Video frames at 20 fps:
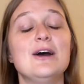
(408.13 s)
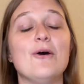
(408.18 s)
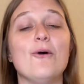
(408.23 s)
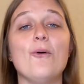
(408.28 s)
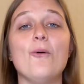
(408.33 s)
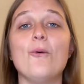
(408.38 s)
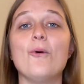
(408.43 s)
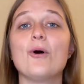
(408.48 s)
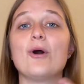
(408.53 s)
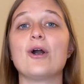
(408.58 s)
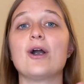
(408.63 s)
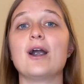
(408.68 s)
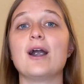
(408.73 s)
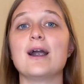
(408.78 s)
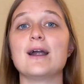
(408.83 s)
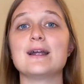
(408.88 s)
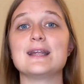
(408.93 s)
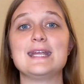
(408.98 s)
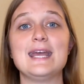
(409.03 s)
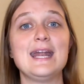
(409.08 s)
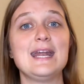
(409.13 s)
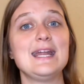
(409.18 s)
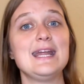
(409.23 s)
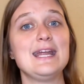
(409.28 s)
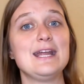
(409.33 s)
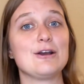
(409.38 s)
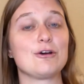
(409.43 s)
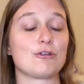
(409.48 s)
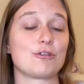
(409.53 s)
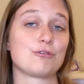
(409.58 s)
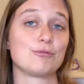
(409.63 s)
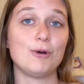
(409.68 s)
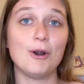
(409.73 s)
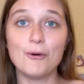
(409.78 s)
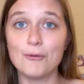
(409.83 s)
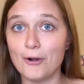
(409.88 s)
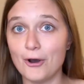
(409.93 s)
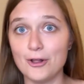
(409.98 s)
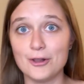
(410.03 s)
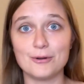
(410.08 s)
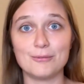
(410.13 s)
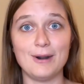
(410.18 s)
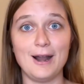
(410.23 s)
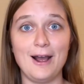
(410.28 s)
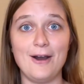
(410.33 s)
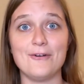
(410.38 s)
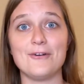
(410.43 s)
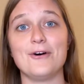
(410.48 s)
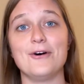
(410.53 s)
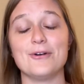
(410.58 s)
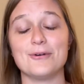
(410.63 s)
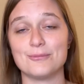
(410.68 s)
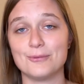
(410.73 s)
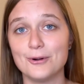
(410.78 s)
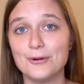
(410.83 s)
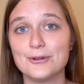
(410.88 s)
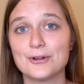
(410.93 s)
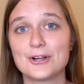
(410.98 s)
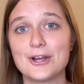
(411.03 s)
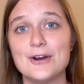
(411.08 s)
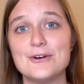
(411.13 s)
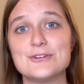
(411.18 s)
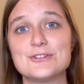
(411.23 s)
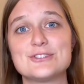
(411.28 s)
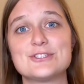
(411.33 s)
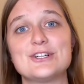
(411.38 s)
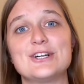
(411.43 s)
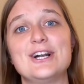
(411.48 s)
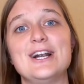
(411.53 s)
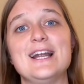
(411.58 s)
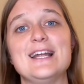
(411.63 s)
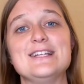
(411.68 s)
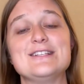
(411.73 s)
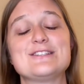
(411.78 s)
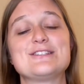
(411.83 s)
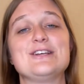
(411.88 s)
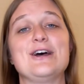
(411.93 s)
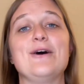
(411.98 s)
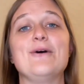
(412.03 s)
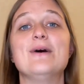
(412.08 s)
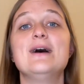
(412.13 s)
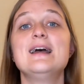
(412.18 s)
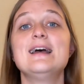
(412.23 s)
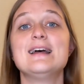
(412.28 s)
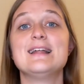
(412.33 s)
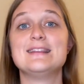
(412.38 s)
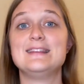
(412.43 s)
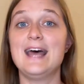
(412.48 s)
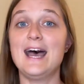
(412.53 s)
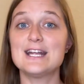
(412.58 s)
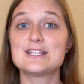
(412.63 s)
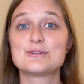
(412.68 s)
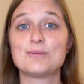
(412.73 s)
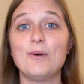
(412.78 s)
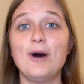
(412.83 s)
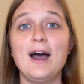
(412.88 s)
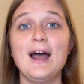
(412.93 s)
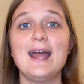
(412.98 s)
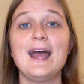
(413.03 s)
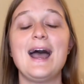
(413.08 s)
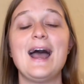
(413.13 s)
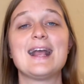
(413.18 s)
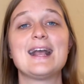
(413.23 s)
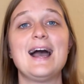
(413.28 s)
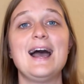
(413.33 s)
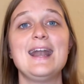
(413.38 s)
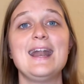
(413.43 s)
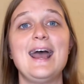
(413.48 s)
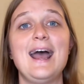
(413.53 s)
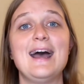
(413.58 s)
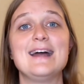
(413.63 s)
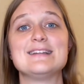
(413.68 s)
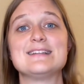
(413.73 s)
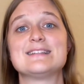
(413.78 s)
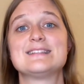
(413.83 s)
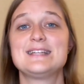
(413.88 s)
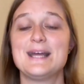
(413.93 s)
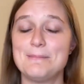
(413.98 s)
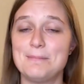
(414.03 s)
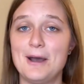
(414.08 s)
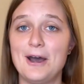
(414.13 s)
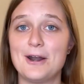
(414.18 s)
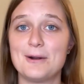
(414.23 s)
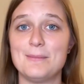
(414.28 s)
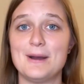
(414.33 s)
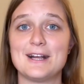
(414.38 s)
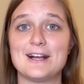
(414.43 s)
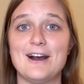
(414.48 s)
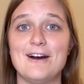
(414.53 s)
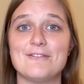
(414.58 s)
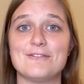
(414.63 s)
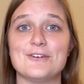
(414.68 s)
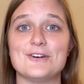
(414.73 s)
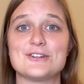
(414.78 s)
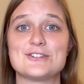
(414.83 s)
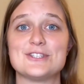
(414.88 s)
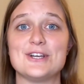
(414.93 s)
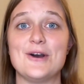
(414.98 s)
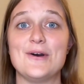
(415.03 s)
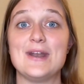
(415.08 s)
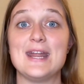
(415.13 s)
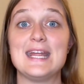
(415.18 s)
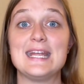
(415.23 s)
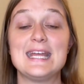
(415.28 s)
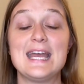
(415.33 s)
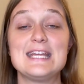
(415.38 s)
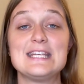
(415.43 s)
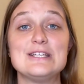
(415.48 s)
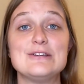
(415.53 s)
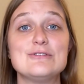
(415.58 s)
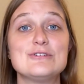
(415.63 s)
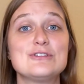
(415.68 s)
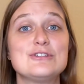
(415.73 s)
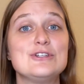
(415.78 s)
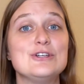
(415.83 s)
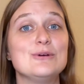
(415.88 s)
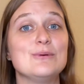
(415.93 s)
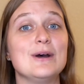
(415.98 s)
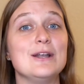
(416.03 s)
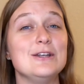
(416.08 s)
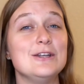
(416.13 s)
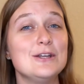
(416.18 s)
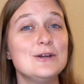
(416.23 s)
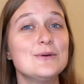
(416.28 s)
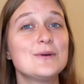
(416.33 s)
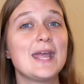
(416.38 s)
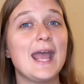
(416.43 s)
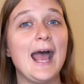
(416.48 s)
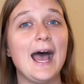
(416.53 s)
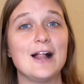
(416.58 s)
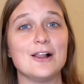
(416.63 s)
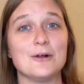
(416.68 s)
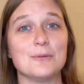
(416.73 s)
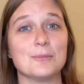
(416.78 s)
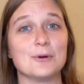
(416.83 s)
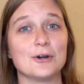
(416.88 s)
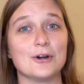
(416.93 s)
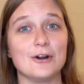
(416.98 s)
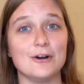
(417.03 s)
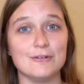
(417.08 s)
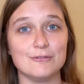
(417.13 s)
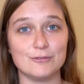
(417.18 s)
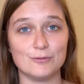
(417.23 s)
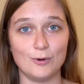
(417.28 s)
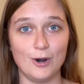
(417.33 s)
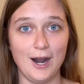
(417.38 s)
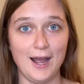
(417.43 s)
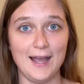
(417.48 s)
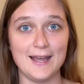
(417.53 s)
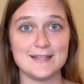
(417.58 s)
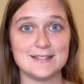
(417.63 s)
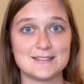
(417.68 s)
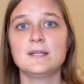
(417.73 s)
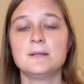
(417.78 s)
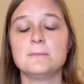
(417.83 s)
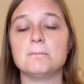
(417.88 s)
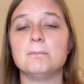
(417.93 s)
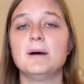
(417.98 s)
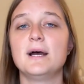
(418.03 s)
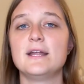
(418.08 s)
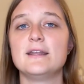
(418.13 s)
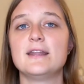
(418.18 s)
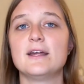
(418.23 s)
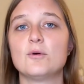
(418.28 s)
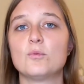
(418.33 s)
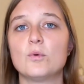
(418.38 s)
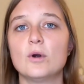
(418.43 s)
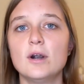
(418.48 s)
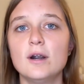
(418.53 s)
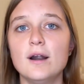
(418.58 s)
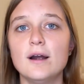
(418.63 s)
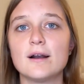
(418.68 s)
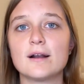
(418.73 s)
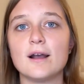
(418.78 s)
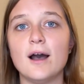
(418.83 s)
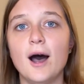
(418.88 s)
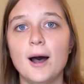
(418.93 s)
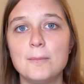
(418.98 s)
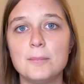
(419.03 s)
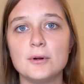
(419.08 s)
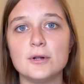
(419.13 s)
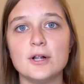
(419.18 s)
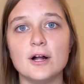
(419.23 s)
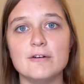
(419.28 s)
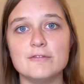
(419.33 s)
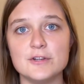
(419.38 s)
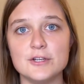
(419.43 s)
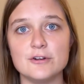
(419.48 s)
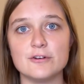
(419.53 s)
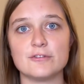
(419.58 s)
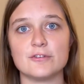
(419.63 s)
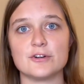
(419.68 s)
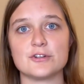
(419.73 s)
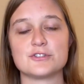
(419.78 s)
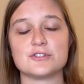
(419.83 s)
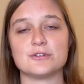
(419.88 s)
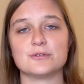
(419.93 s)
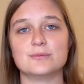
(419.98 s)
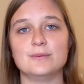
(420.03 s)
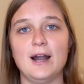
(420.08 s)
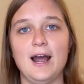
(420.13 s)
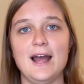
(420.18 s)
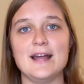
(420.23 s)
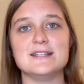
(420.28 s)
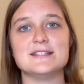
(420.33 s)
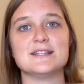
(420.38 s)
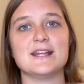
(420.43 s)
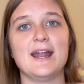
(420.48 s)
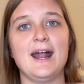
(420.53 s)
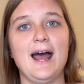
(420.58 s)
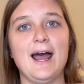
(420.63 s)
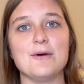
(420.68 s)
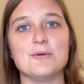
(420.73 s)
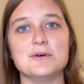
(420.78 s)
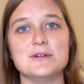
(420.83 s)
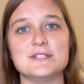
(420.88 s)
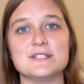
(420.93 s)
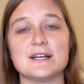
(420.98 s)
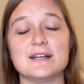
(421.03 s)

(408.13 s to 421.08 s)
or getting thrown all around on a roller coaster. And so that's why I kind of had to step out of my comfort zone and get used to a new caliber of rides. But there were a couple of Universal rides that I was